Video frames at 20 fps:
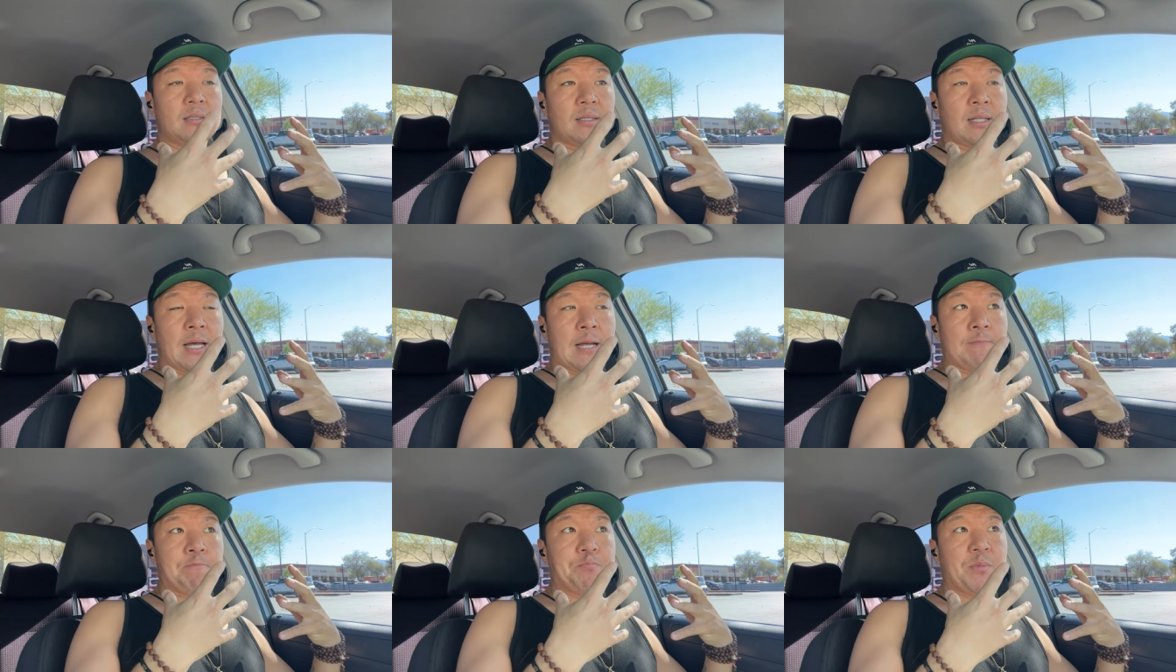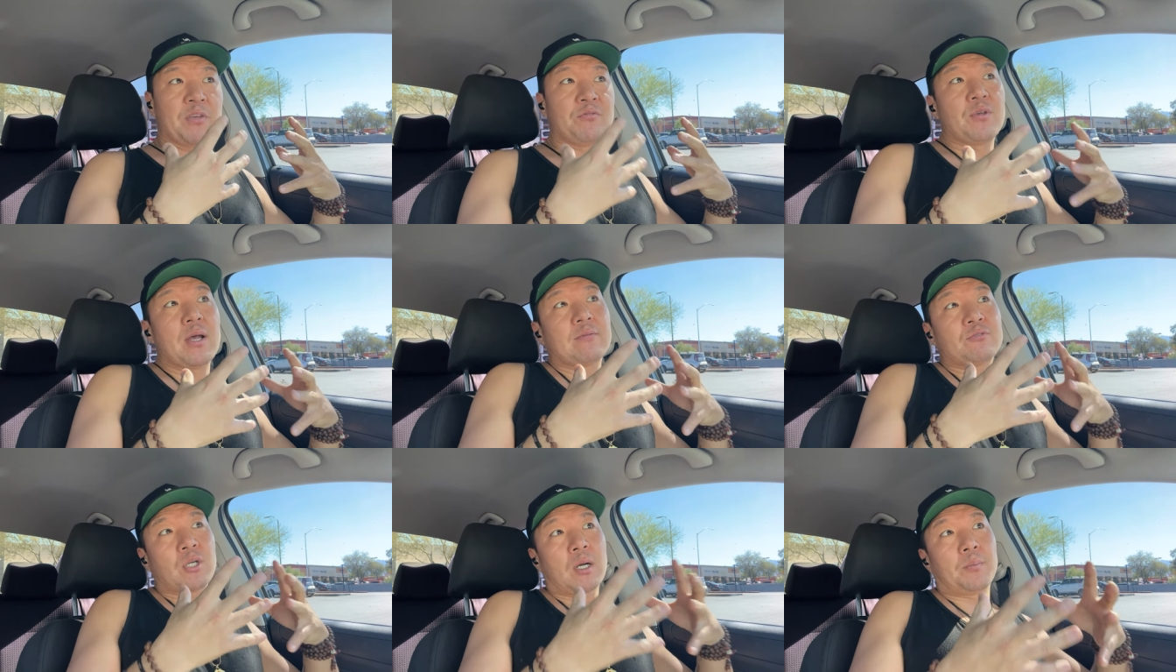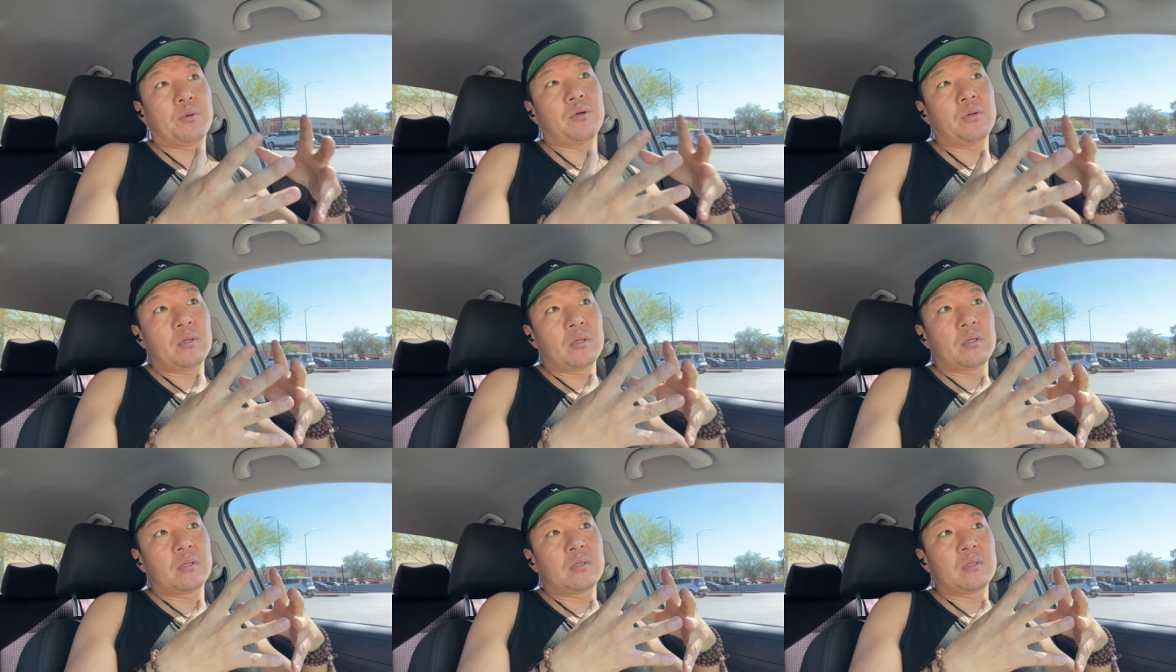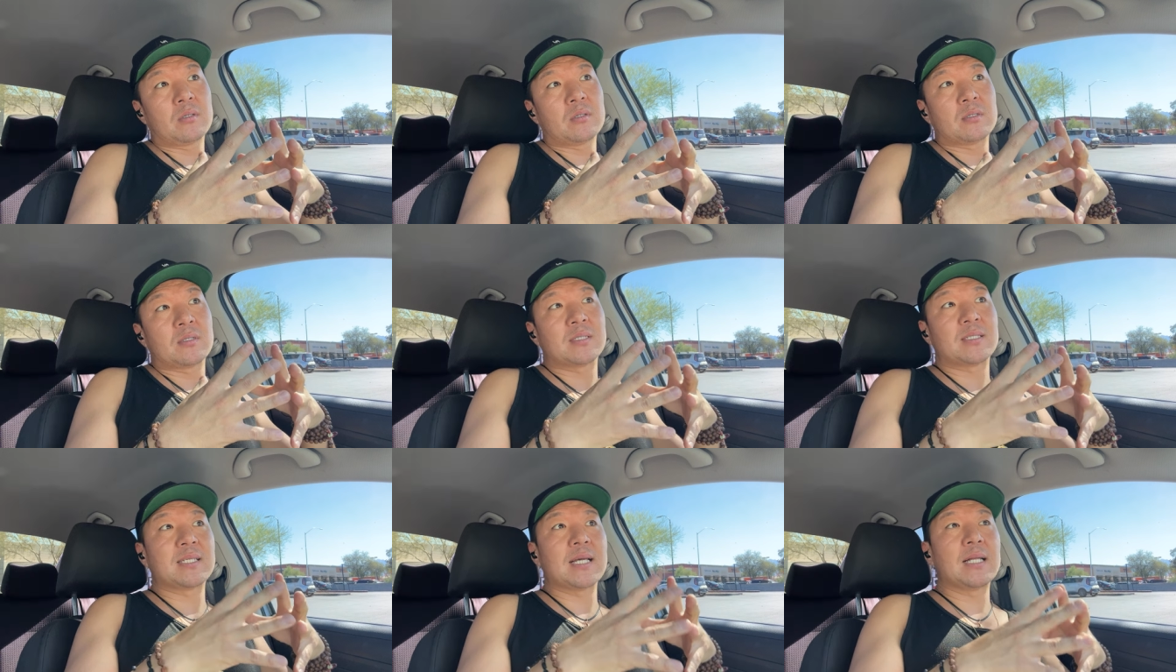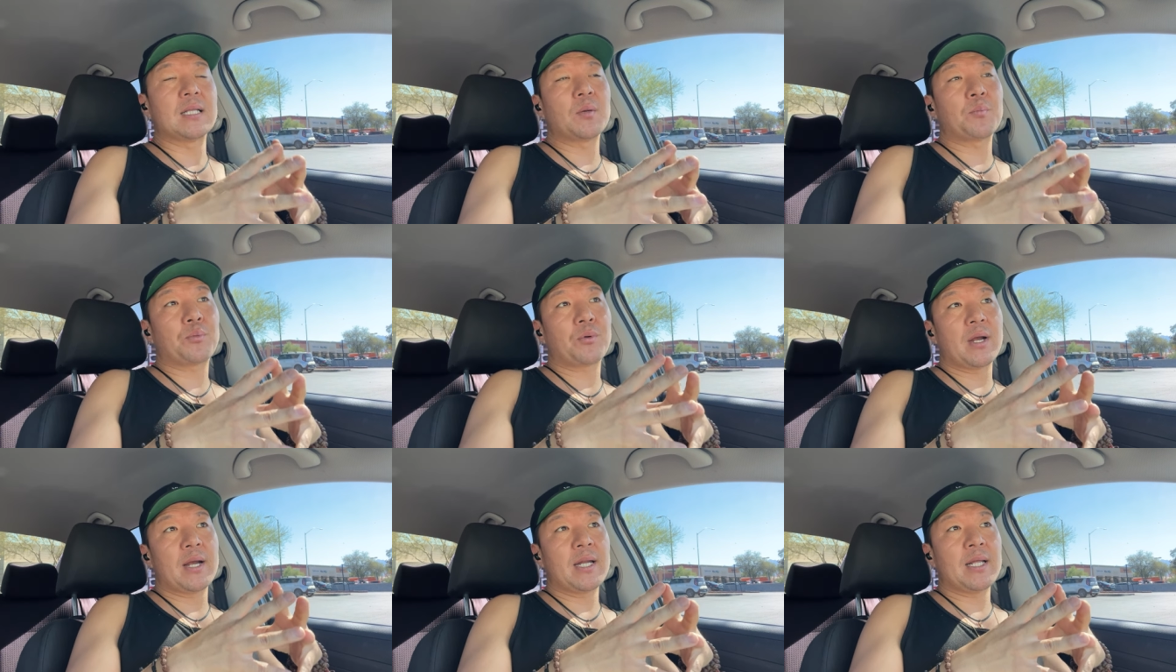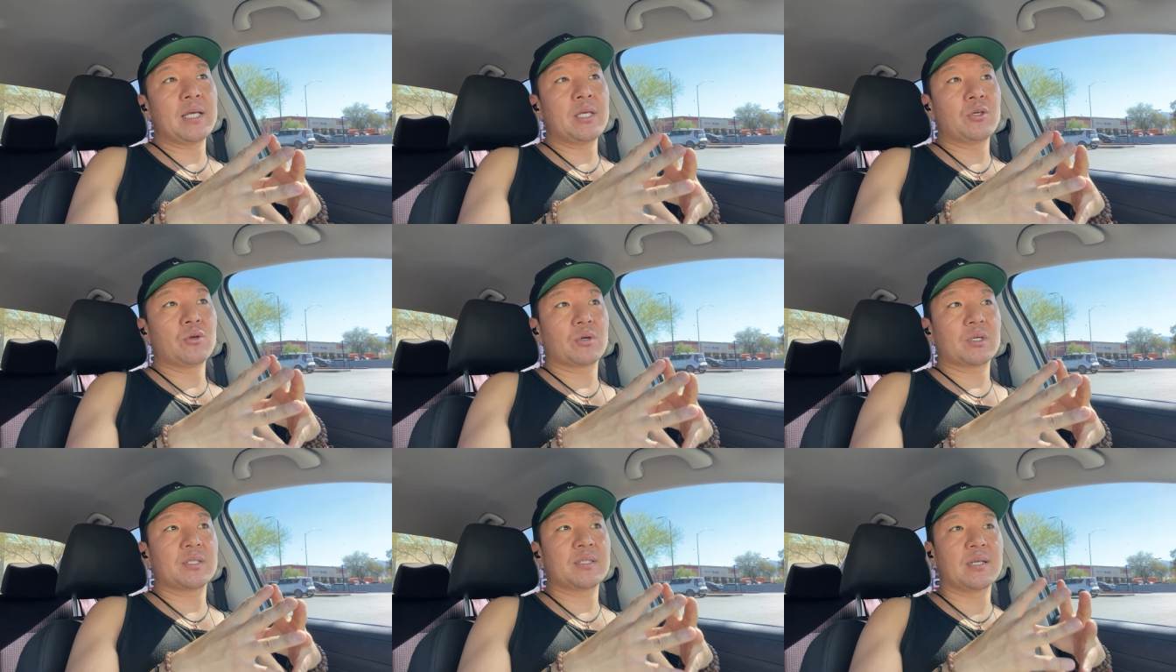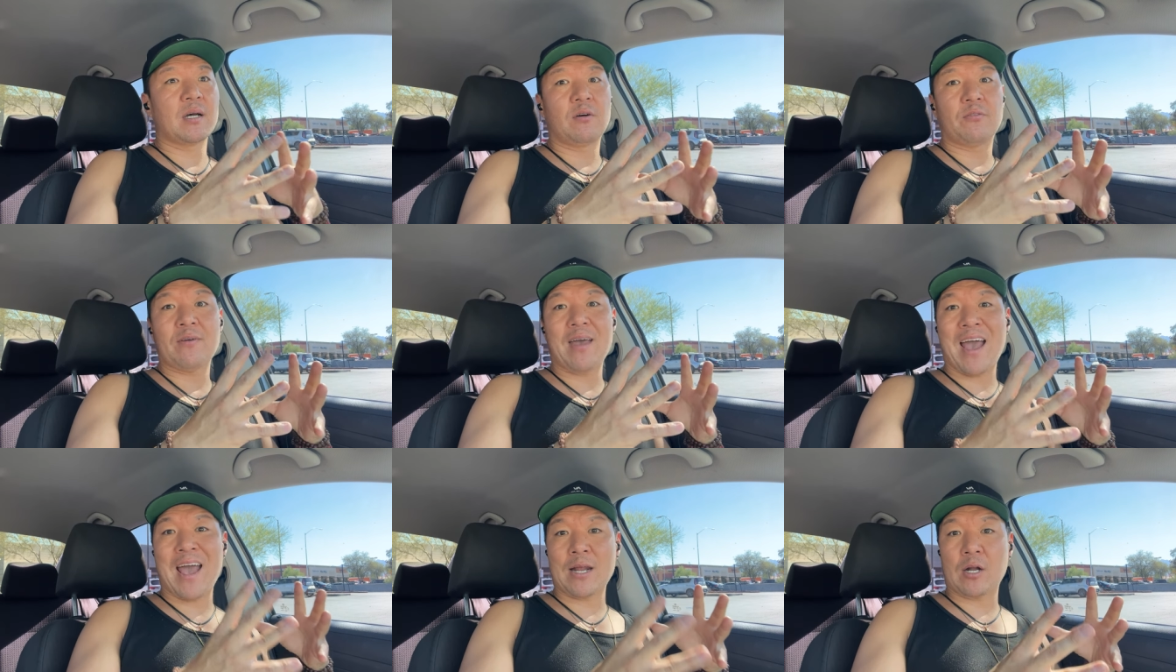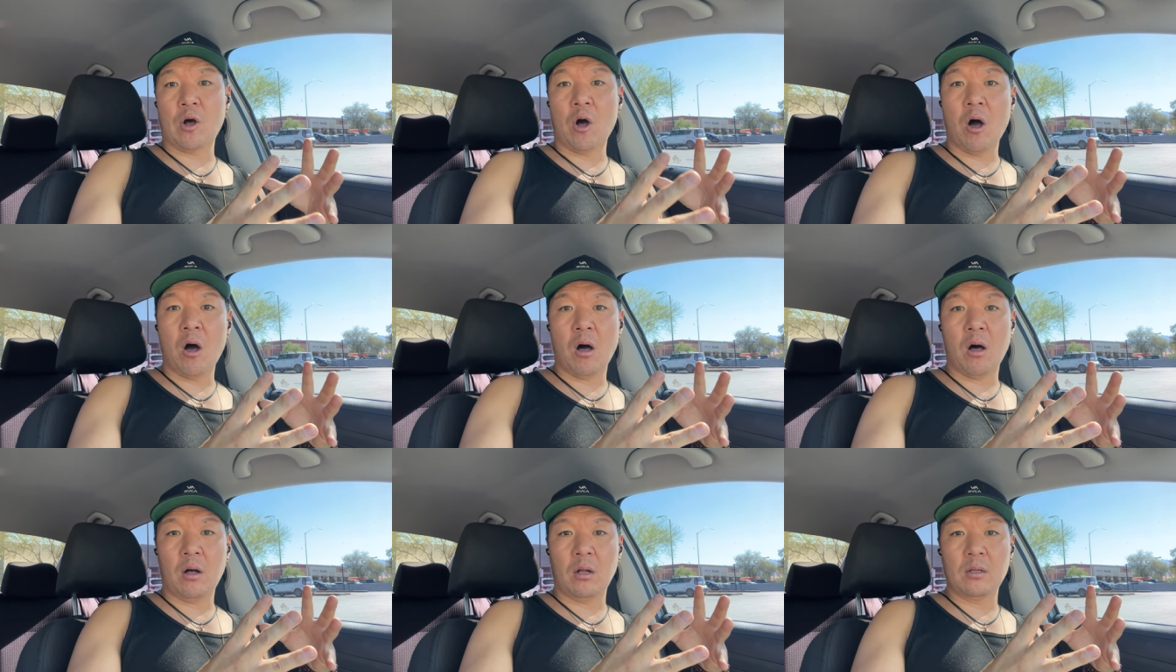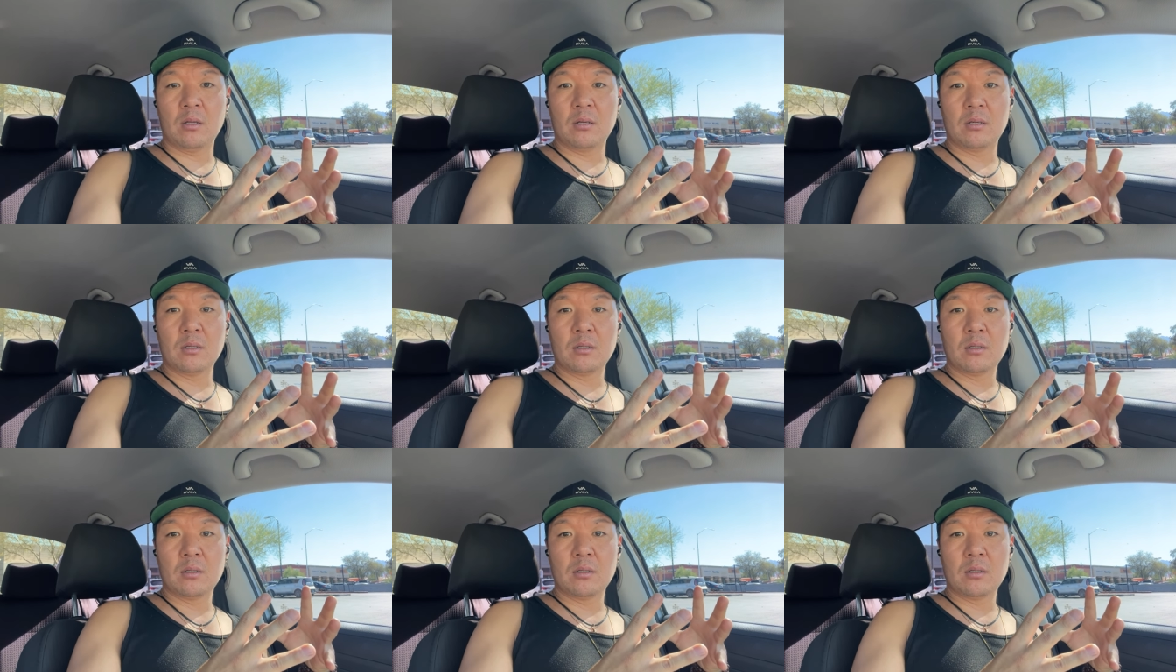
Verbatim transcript: like if you have trouble celebrating yourself at all,